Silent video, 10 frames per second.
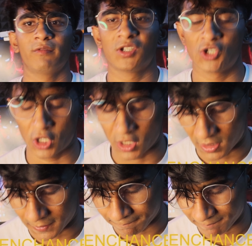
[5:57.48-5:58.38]
which
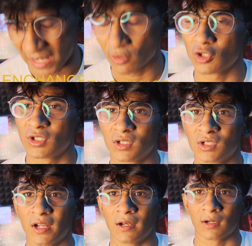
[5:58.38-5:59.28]
Android
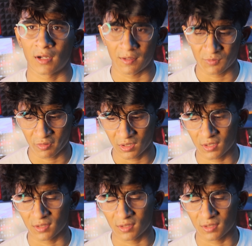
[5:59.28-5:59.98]
16 comes with